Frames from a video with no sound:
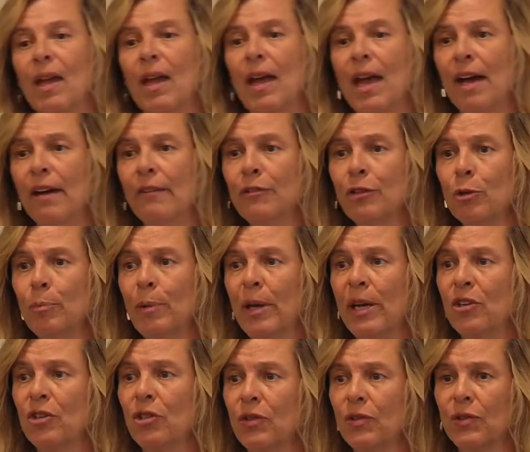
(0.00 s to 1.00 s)
After
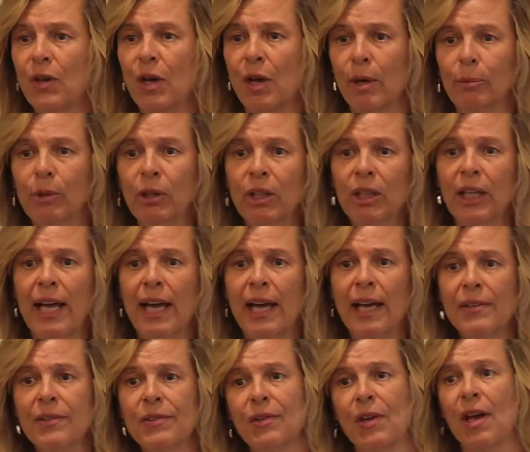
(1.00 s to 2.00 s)
patients come to
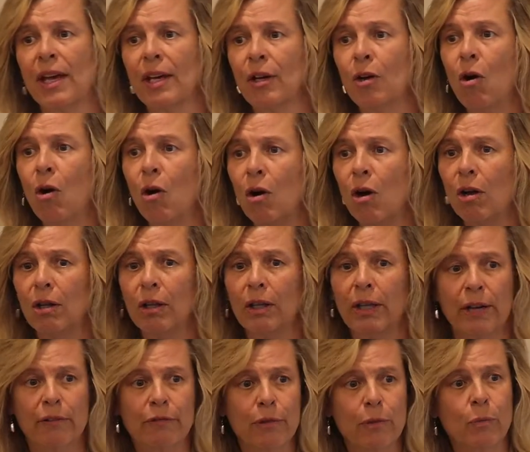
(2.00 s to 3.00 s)
class, I call
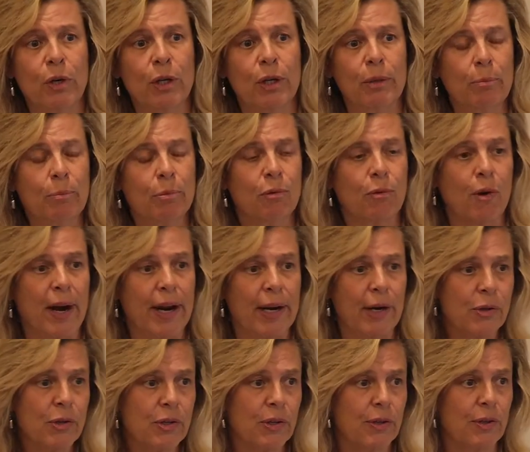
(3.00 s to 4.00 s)
everyone
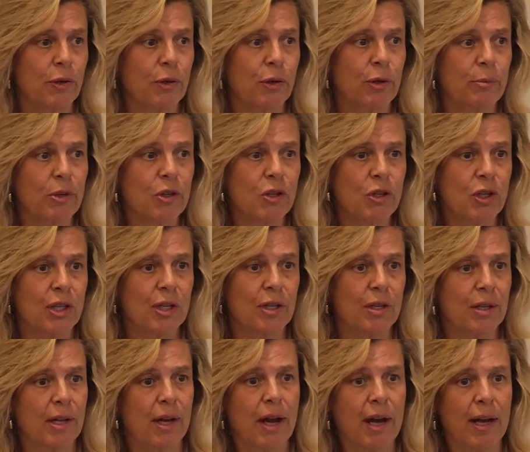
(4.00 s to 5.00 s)
prior to their admission
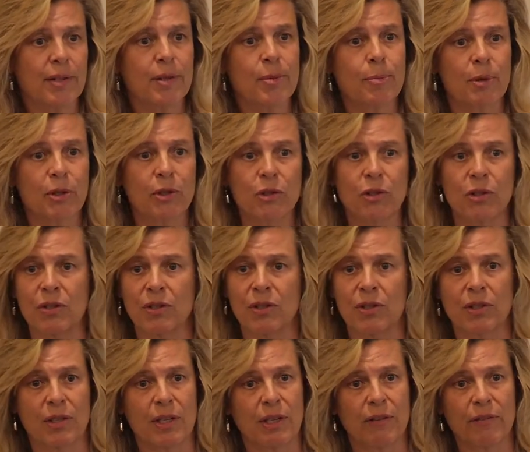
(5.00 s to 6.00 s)
into the hospital just
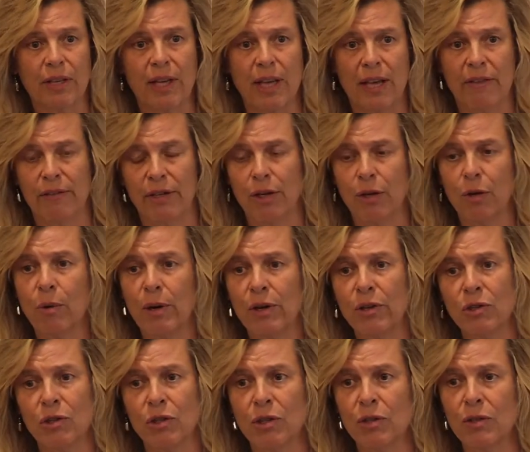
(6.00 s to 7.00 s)
to see if they have any
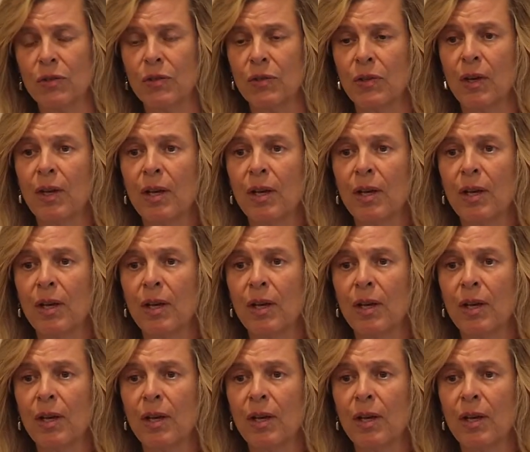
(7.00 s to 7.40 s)
questions.